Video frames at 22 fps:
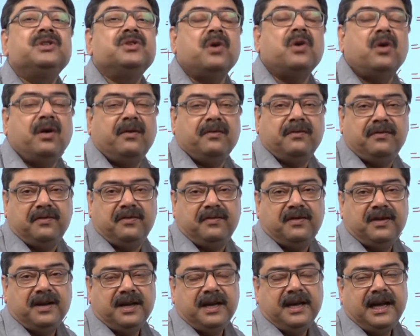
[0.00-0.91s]
of
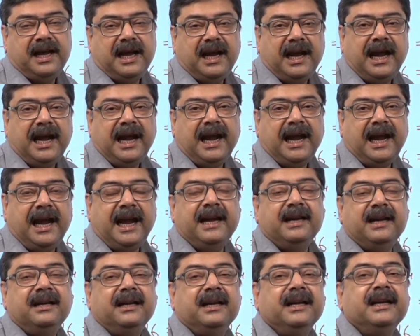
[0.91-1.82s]

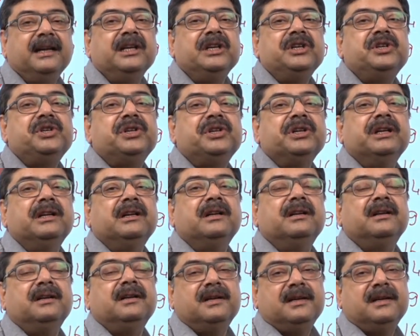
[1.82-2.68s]
n initial